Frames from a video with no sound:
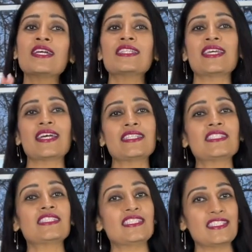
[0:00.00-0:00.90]
that
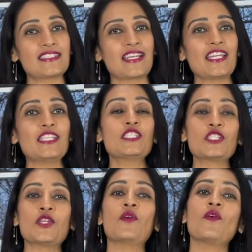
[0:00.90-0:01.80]
they decide
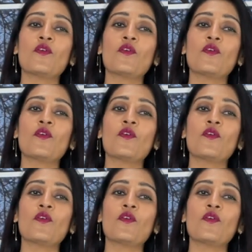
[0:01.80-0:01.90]
to